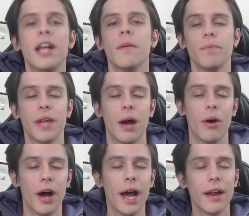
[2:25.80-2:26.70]
Now,
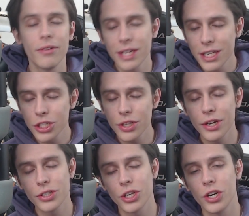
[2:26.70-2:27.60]
on each of
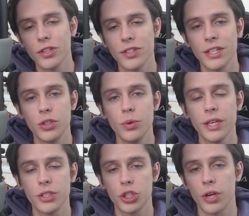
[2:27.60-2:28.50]
their turns, they do
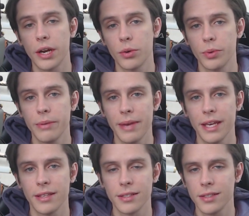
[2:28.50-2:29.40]
get to try to
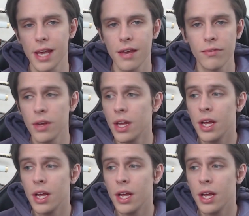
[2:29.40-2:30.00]
remake this save.